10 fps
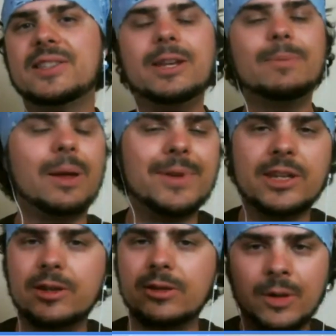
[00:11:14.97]
I
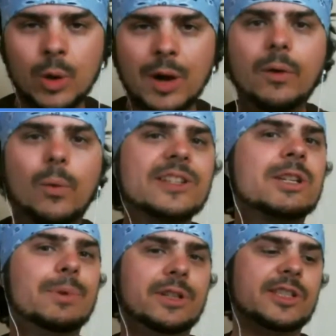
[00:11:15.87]
mean, whoever wants
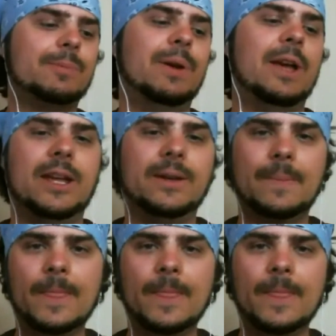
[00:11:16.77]
to participate,